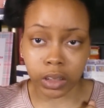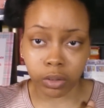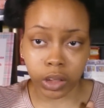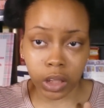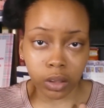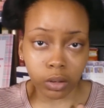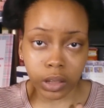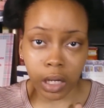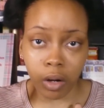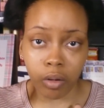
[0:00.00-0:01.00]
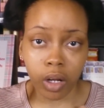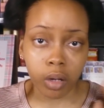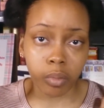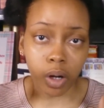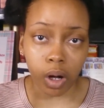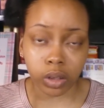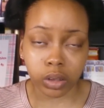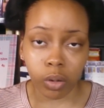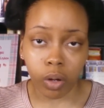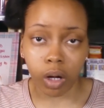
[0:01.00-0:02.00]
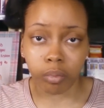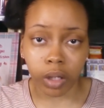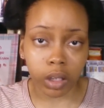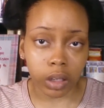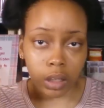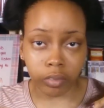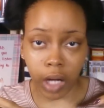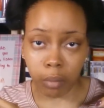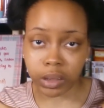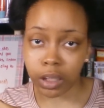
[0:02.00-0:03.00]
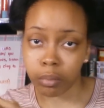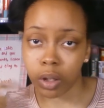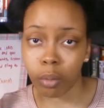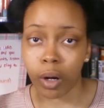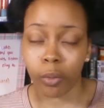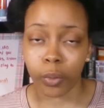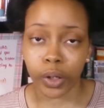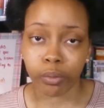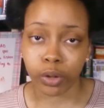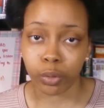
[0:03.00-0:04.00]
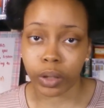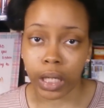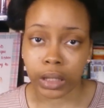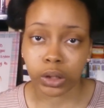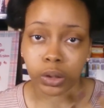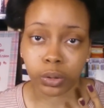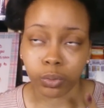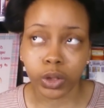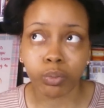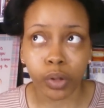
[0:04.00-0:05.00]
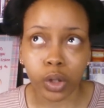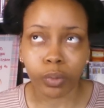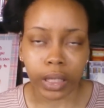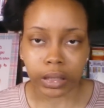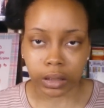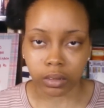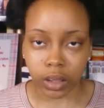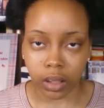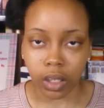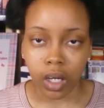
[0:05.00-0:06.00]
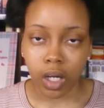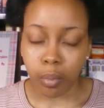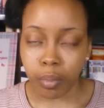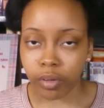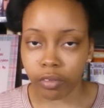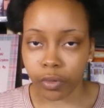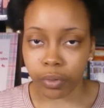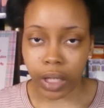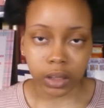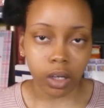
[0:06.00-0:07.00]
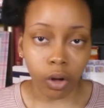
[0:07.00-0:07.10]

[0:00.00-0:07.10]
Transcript: So check those out but also um leave comments down below about where you would like to which book you would like to see me review next.